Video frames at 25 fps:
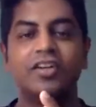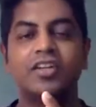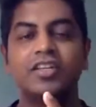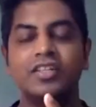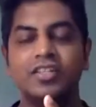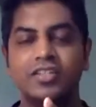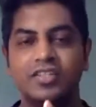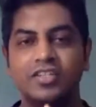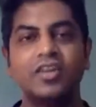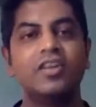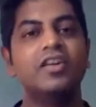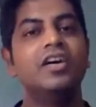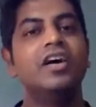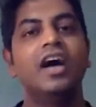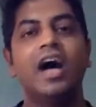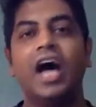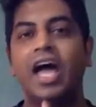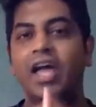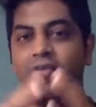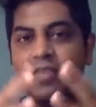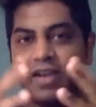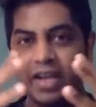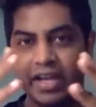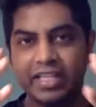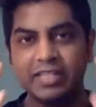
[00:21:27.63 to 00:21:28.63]
So I
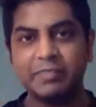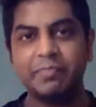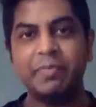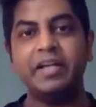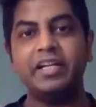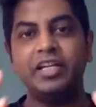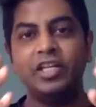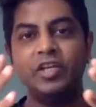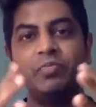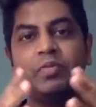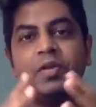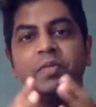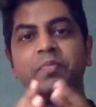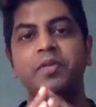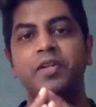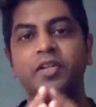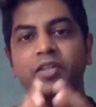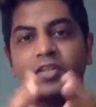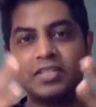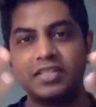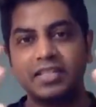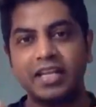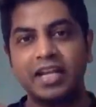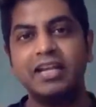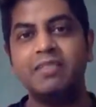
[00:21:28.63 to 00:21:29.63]
would expect you people to
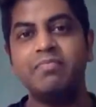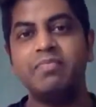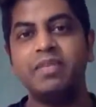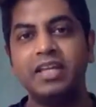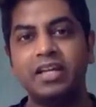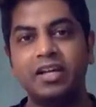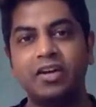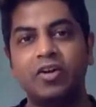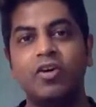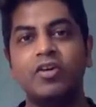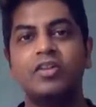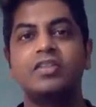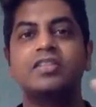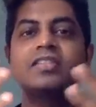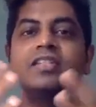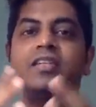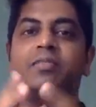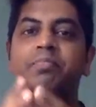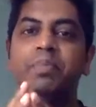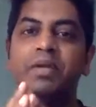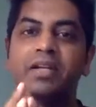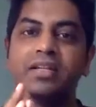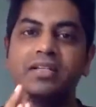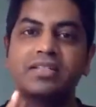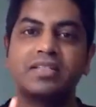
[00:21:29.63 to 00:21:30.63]
send me code
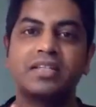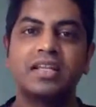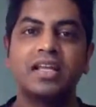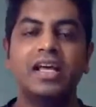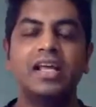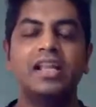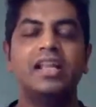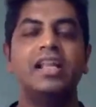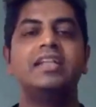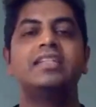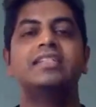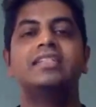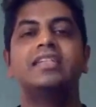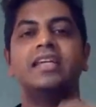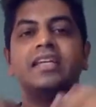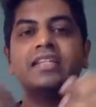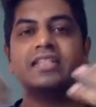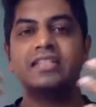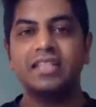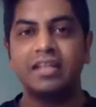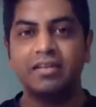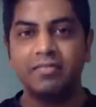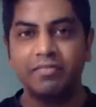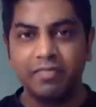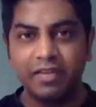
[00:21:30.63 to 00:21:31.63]
snippets. Let's say
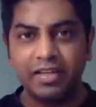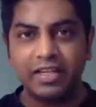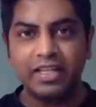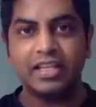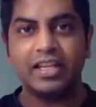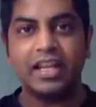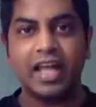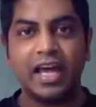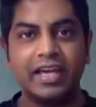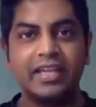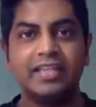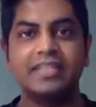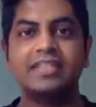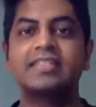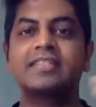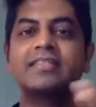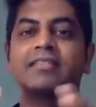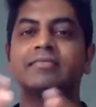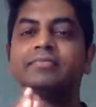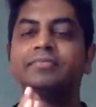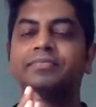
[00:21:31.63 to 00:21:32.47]
some very nice